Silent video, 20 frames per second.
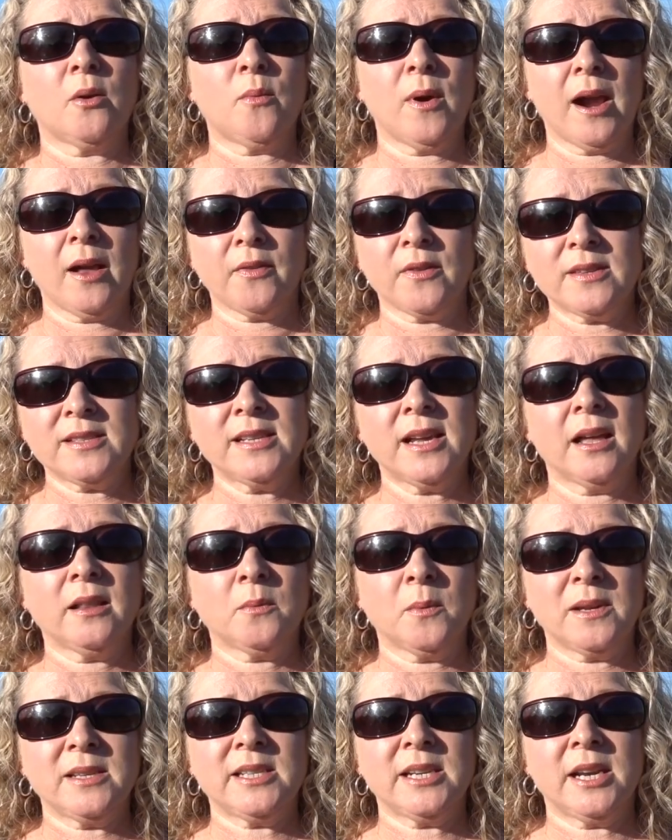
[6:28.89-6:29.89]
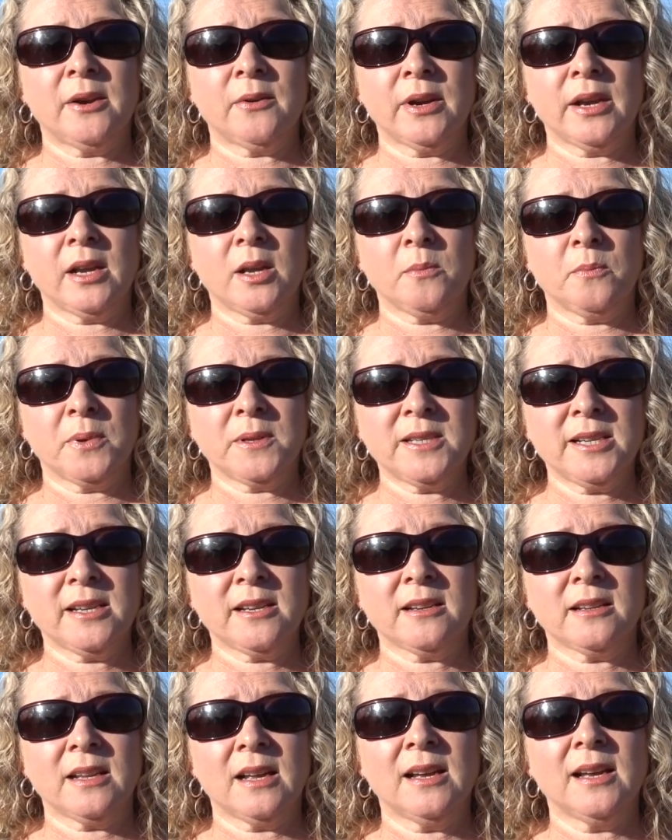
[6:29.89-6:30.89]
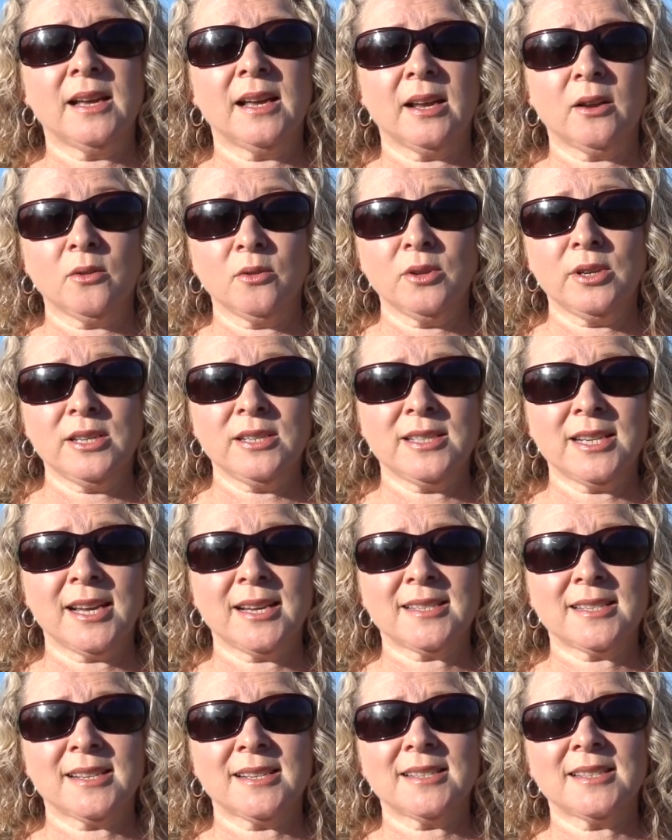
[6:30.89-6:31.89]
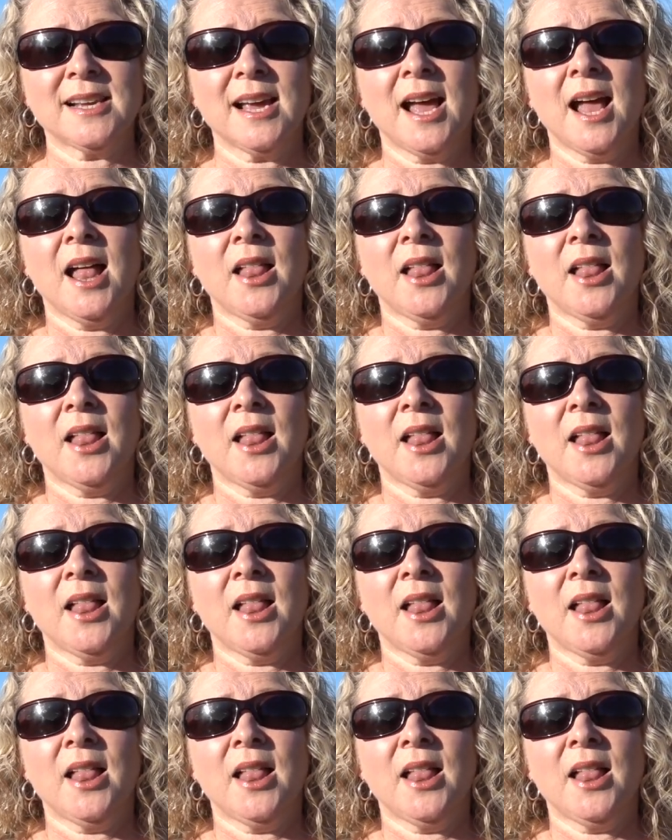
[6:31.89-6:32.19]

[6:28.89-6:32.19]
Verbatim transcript: around the Southwest area in particular, including Texas,